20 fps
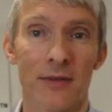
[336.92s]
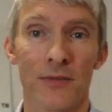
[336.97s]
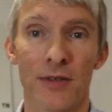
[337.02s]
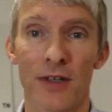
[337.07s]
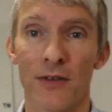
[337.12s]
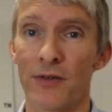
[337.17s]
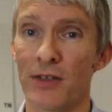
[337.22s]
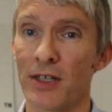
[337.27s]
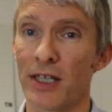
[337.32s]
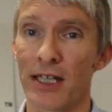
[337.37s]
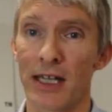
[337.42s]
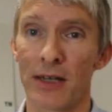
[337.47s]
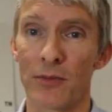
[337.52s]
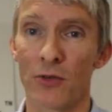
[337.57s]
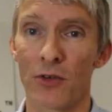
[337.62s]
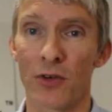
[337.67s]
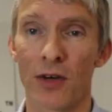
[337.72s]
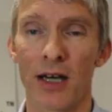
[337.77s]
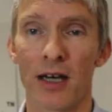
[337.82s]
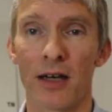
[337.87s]
But if you need any
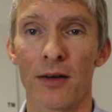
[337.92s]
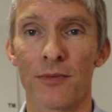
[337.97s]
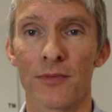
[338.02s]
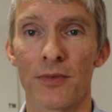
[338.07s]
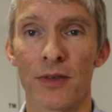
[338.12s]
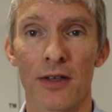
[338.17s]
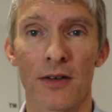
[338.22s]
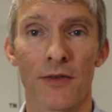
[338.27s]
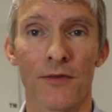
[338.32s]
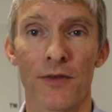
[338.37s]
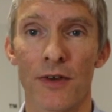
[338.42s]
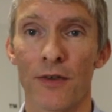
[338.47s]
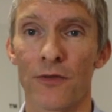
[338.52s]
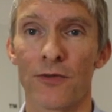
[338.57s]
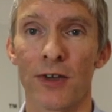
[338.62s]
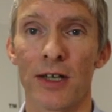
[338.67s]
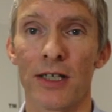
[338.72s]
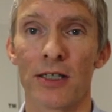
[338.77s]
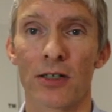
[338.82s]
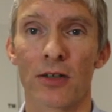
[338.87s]
more help, feel
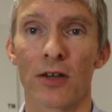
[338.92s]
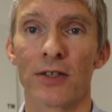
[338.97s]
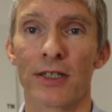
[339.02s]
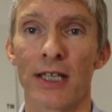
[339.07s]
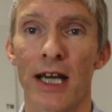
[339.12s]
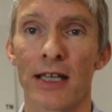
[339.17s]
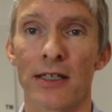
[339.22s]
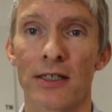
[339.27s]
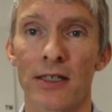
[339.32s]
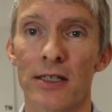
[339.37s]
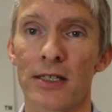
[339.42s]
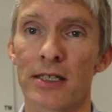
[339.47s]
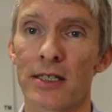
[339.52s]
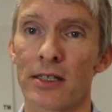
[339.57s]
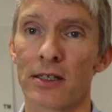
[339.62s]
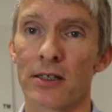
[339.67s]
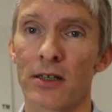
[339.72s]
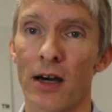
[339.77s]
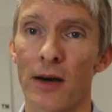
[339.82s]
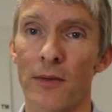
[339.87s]
free to contact us
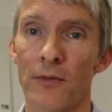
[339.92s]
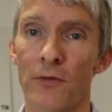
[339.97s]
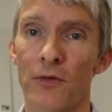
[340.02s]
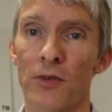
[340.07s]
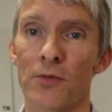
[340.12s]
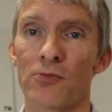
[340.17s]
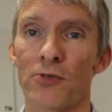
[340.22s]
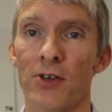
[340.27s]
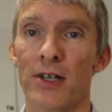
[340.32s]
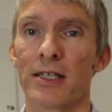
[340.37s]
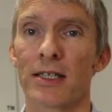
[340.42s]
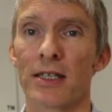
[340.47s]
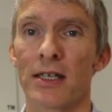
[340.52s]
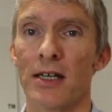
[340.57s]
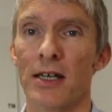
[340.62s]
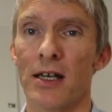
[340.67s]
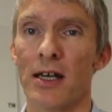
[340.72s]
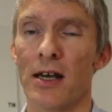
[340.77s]
at Carbon Footprint.